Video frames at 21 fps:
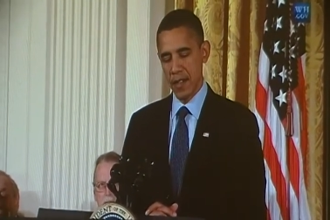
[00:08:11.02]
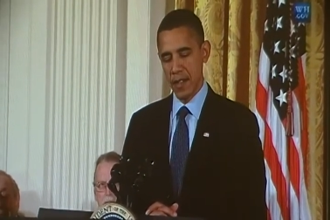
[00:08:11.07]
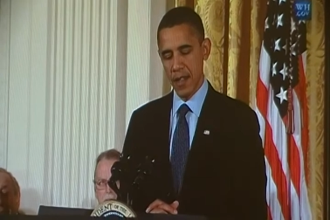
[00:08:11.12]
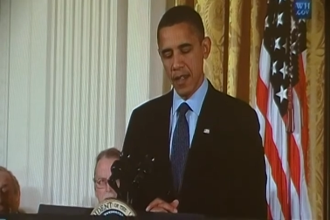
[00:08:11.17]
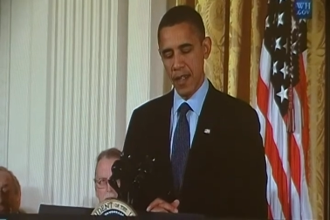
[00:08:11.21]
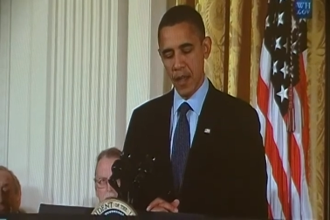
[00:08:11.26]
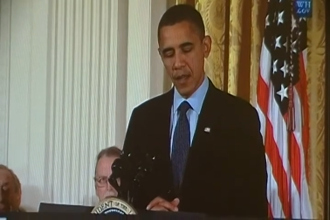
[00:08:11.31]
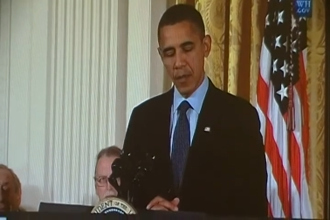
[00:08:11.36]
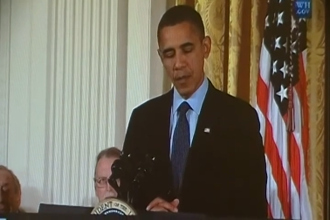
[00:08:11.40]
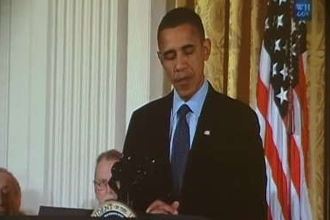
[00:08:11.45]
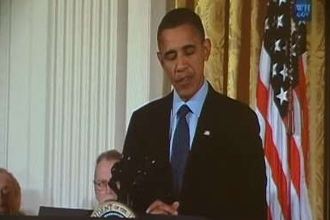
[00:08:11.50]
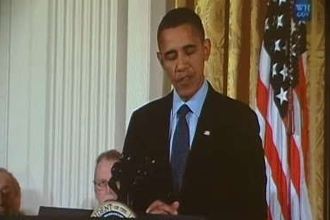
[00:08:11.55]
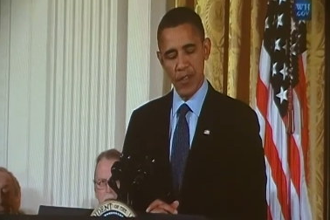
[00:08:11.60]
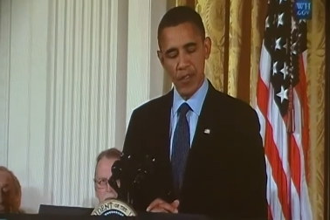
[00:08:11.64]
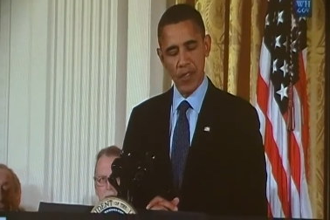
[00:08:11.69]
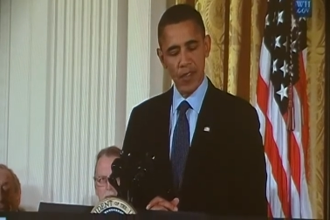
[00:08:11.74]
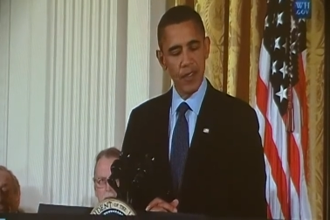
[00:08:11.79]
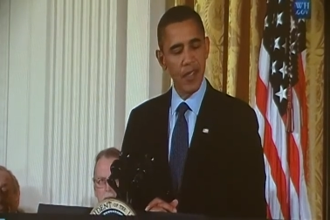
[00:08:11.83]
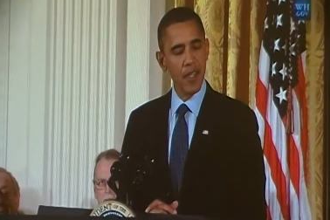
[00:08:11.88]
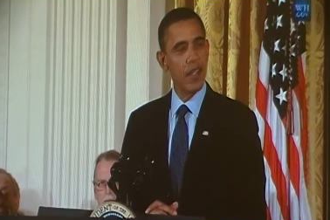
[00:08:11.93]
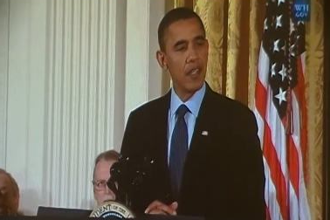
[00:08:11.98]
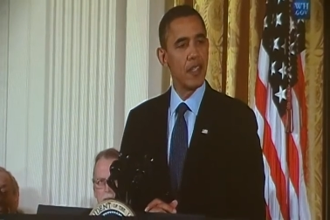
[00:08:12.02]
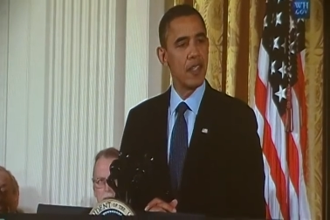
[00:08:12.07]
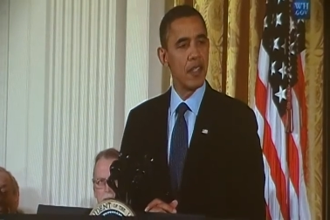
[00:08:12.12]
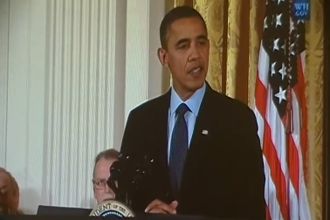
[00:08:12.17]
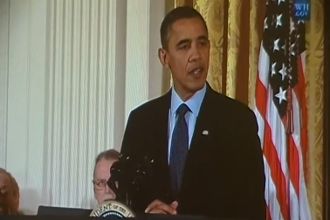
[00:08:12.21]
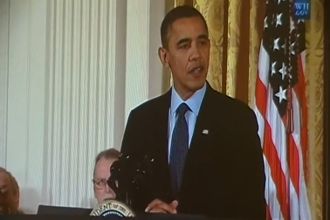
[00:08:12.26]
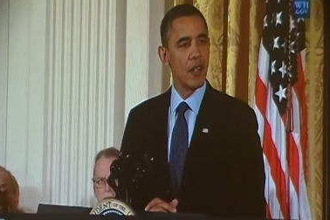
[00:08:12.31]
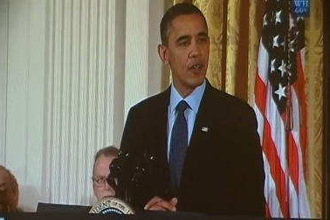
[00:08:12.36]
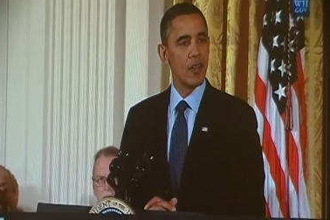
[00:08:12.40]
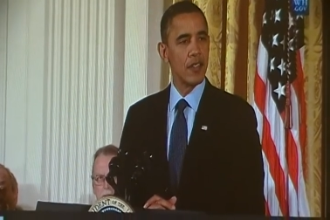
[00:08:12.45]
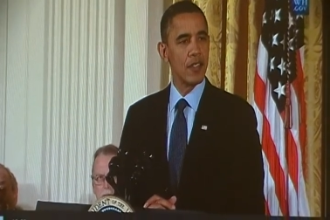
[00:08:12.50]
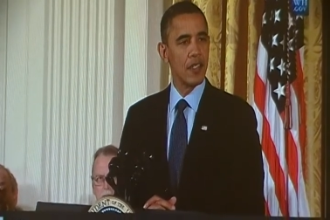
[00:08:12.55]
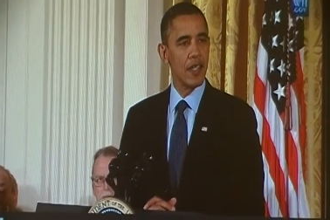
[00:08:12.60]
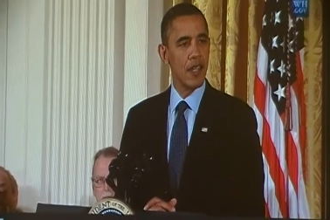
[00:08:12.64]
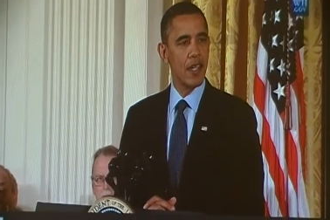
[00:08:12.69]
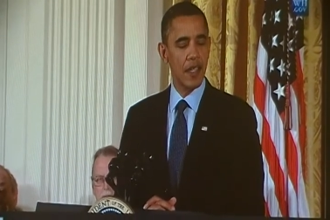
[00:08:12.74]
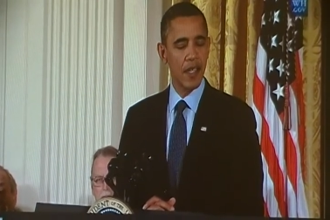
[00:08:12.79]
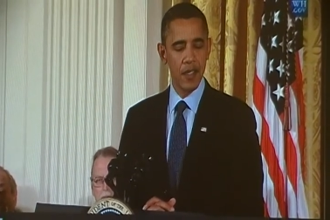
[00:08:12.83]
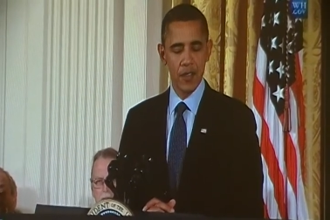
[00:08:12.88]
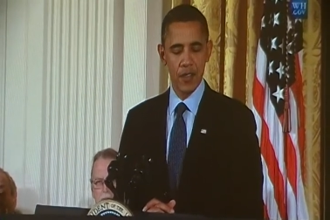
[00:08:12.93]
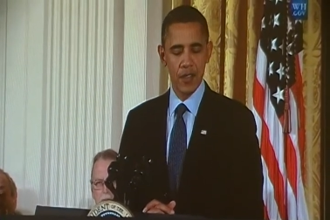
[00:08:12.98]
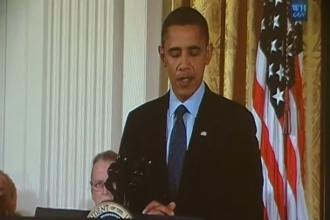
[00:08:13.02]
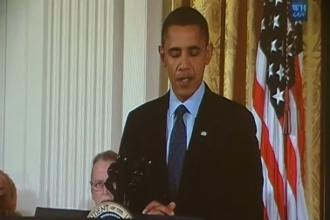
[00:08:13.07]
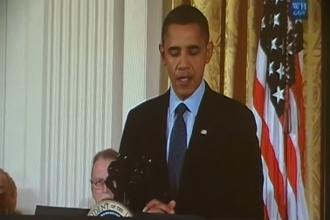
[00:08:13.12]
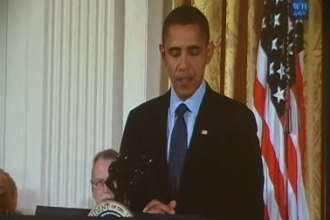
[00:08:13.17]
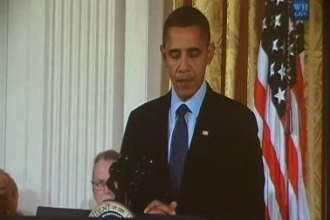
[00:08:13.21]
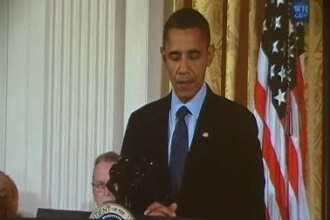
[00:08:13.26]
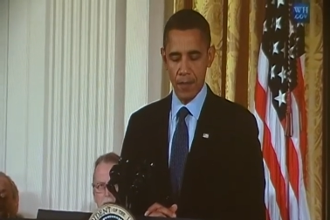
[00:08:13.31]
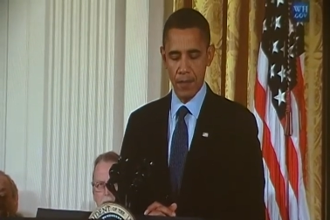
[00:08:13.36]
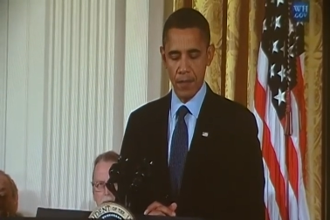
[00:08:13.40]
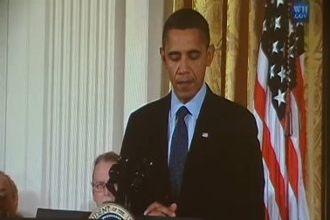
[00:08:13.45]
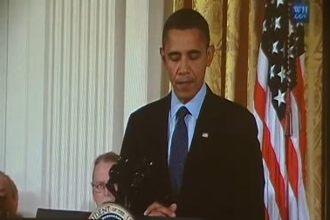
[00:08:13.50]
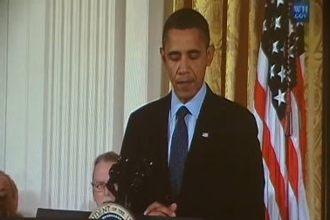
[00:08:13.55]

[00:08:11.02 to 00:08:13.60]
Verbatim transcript: to help us succeed in the years and decades to come.